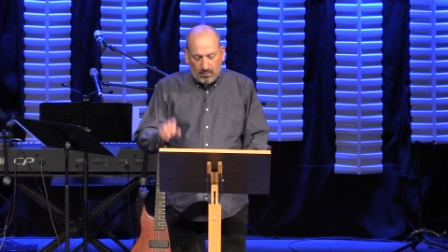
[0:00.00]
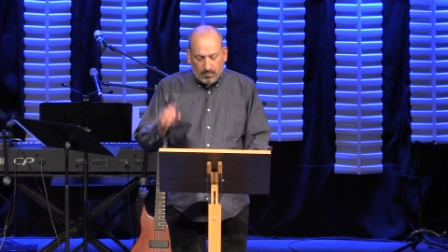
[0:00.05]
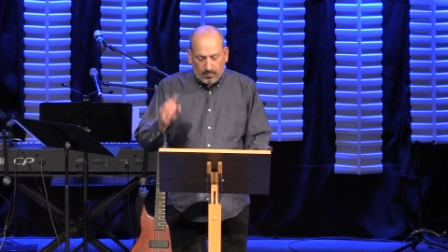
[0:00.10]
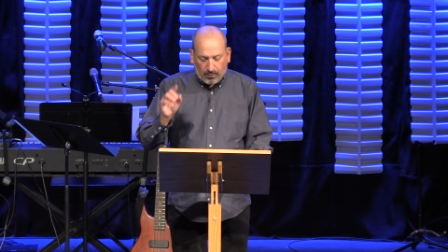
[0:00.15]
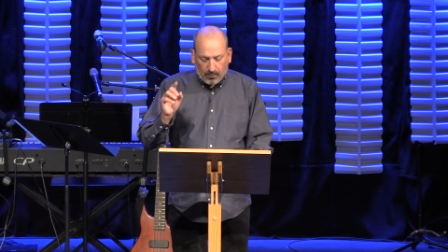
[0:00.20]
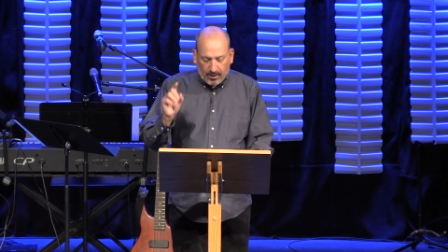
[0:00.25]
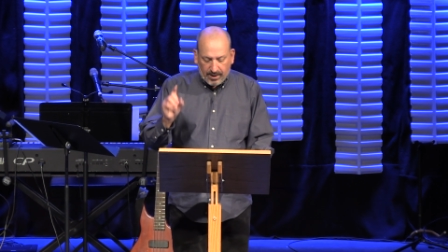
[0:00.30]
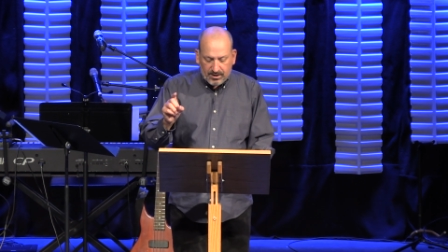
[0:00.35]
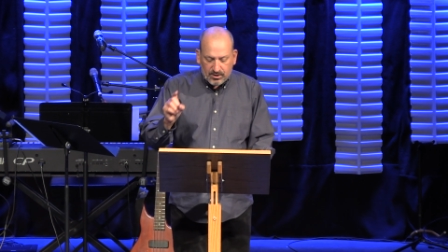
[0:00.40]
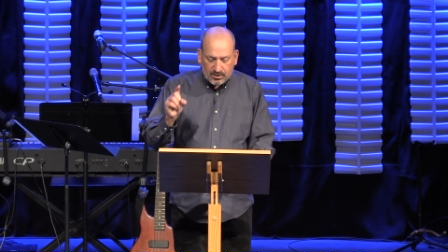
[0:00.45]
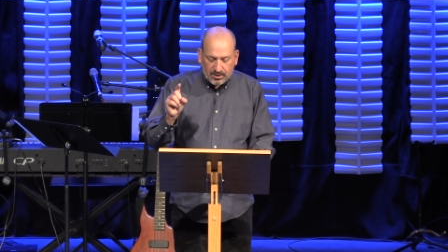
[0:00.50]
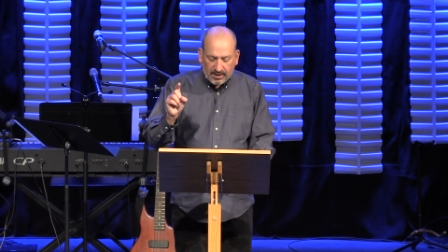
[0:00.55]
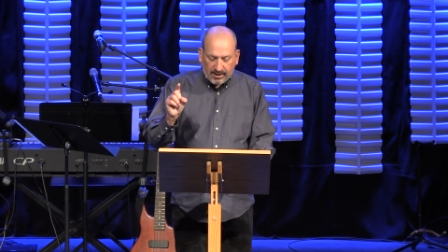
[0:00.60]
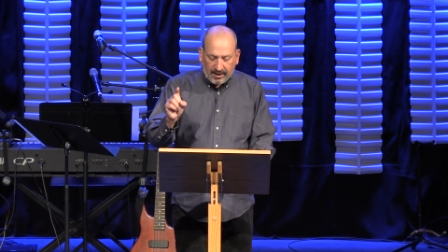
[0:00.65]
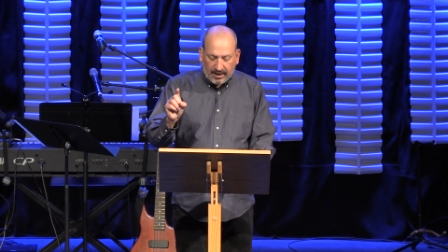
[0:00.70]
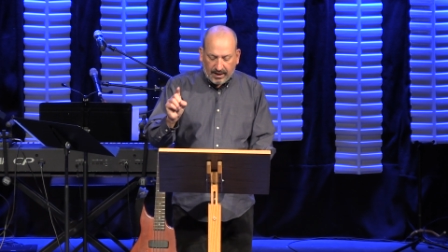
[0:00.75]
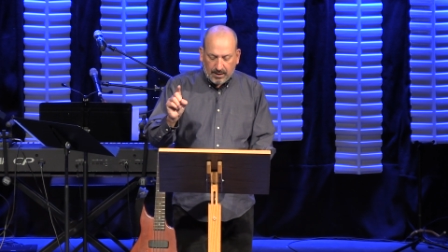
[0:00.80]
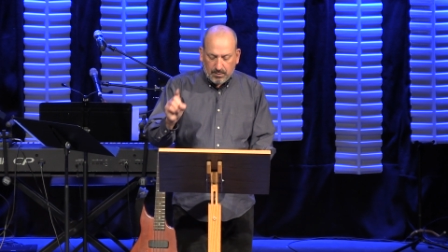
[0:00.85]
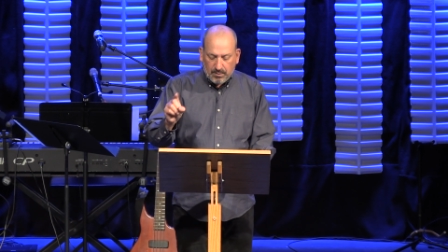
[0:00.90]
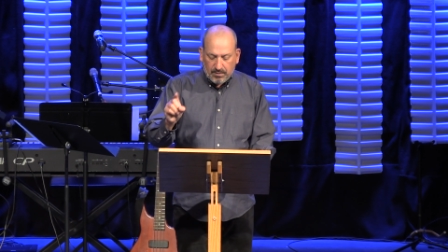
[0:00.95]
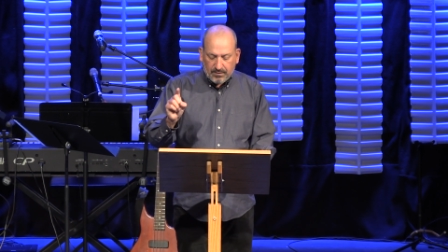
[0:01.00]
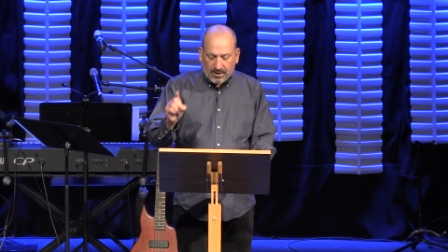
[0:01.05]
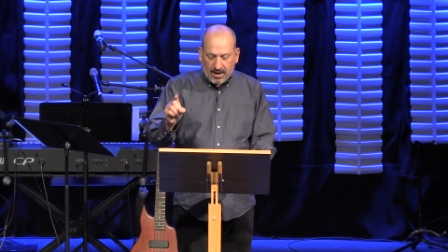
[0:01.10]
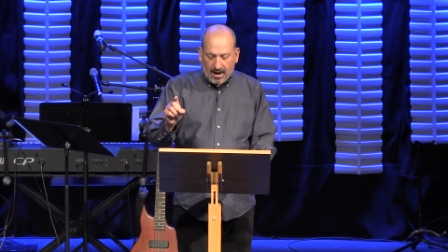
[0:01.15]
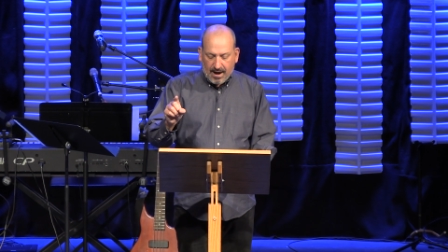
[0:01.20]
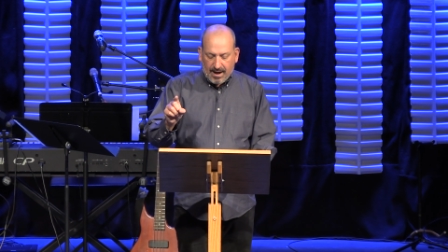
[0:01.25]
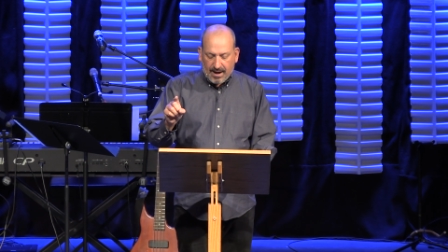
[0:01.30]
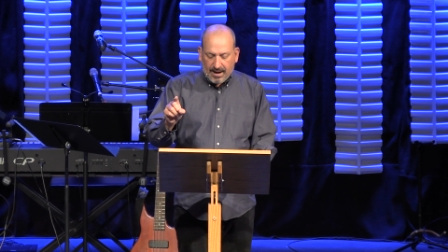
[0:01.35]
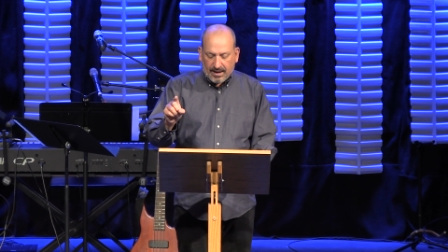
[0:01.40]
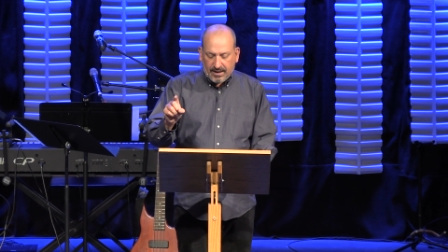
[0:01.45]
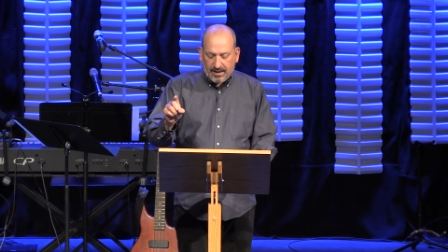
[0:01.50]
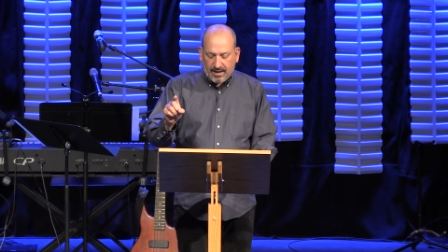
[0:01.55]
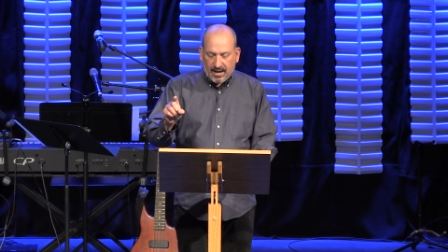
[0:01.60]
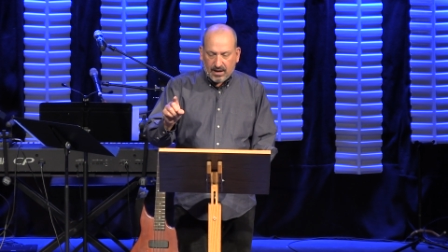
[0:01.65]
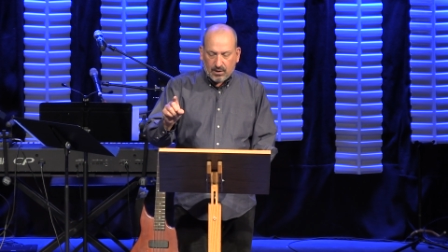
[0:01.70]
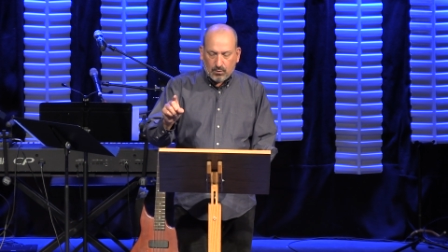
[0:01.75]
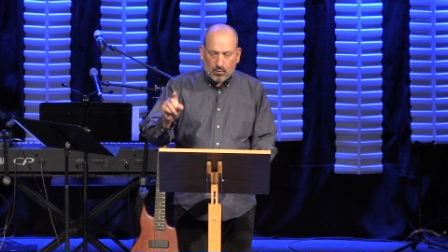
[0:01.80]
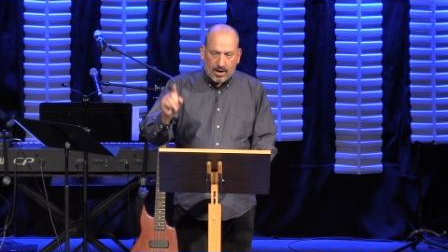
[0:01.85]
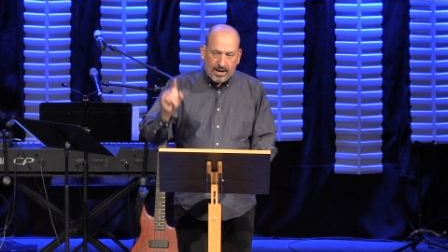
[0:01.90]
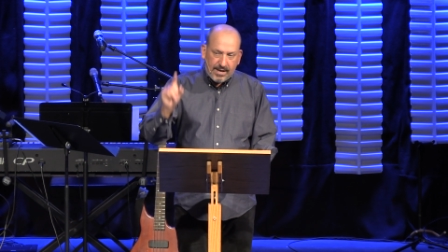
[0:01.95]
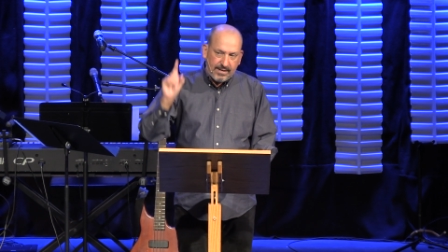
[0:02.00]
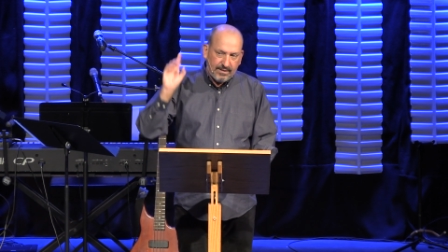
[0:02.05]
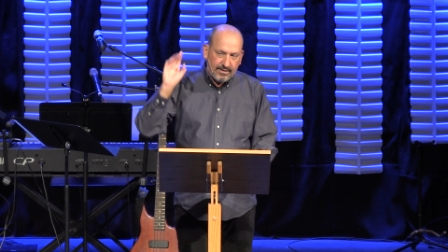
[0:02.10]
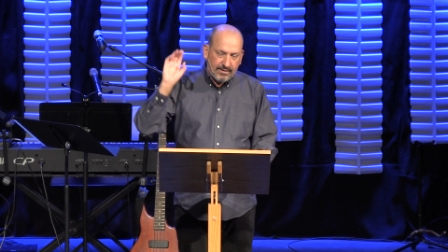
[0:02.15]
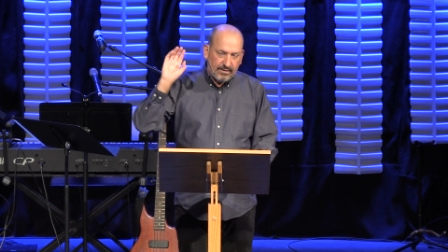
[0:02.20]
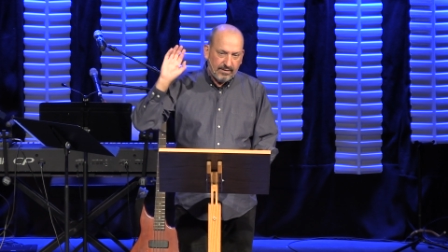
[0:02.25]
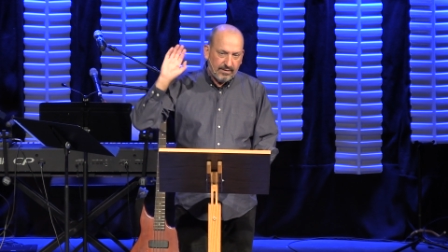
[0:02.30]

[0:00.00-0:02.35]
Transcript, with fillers: preach the kingdom of God and what?